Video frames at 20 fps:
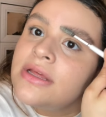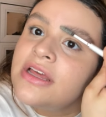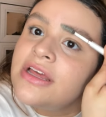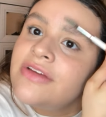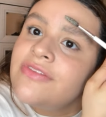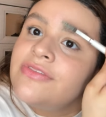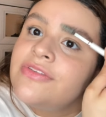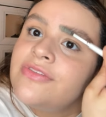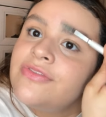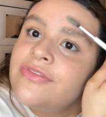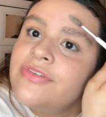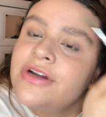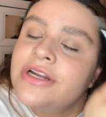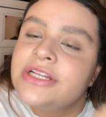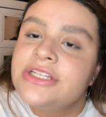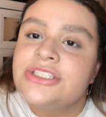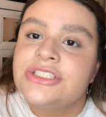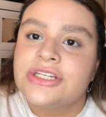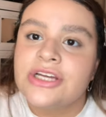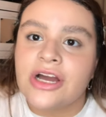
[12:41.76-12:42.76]
if the
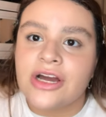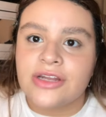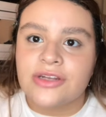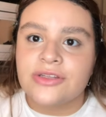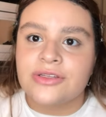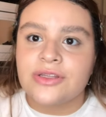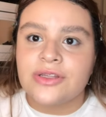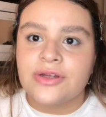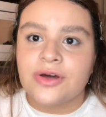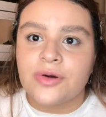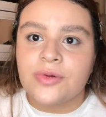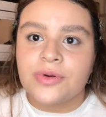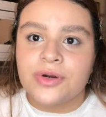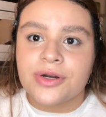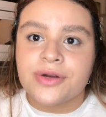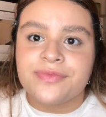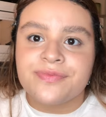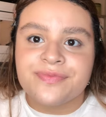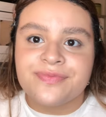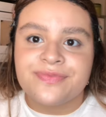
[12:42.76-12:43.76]
footage got
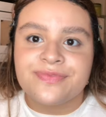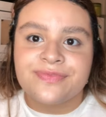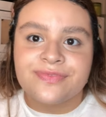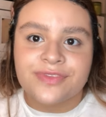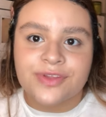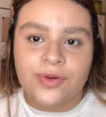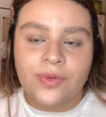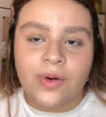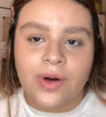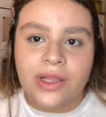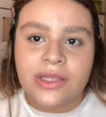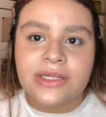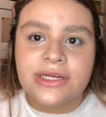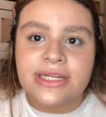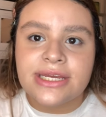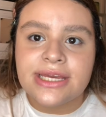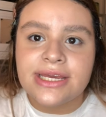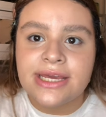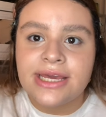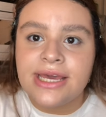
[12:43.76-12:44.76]
lower
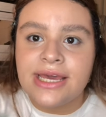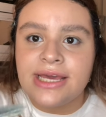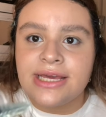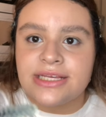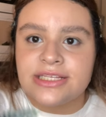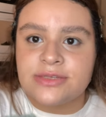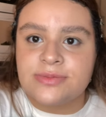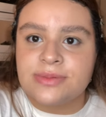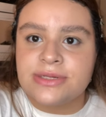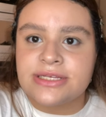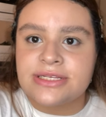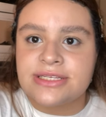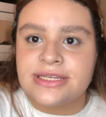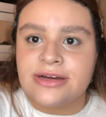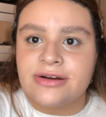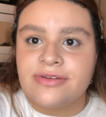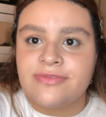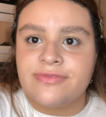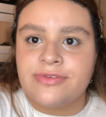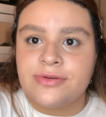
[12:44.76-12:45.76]
quality, it's because
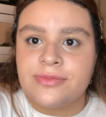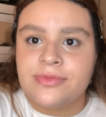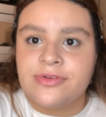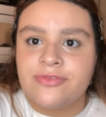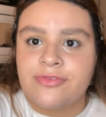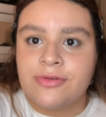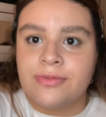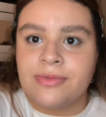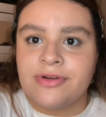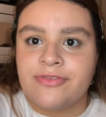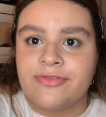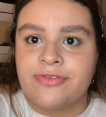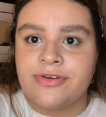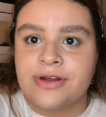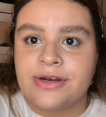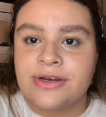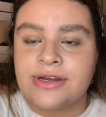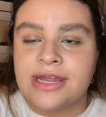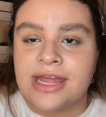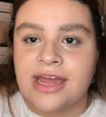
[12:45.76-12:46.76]
now I'm filming from my
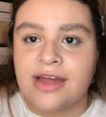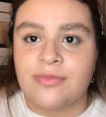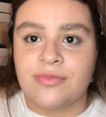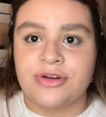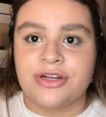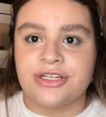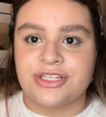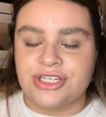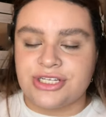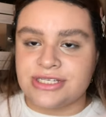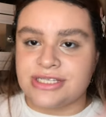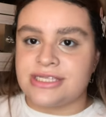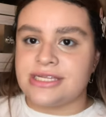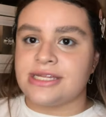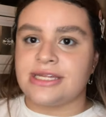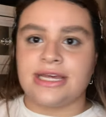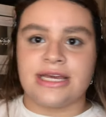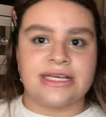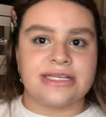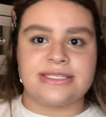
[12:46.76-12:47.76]
front camera just
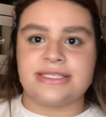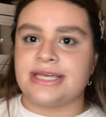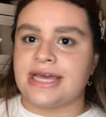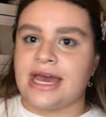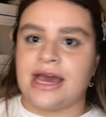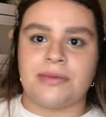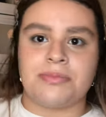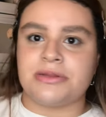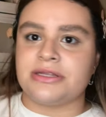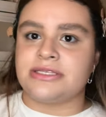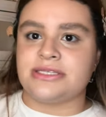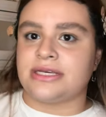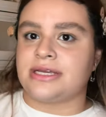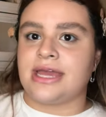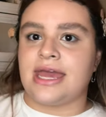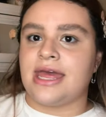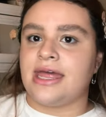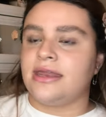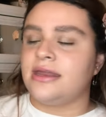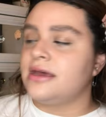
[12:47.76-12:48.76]
in case it happens
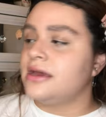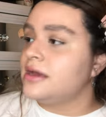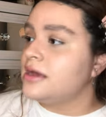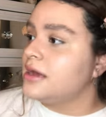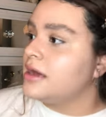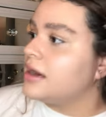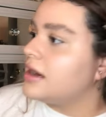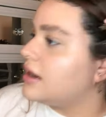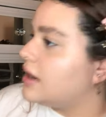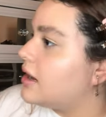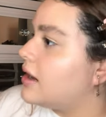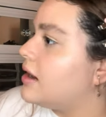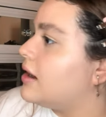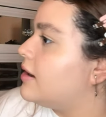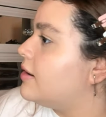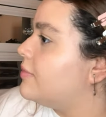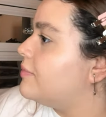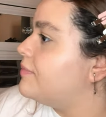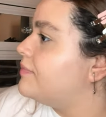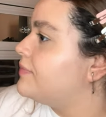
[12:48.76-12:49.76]
again.
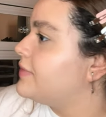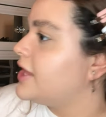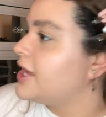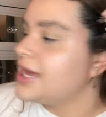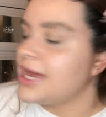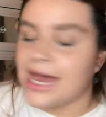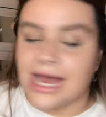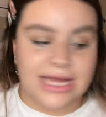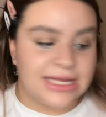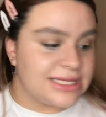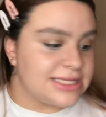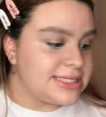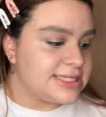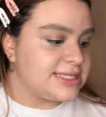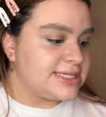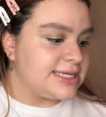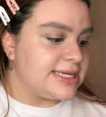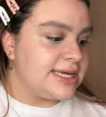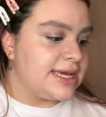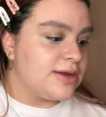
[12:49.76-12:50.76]
I can
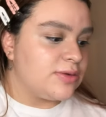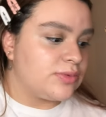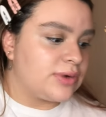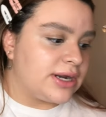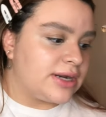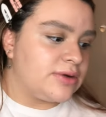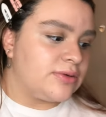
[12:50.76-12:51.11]
see it right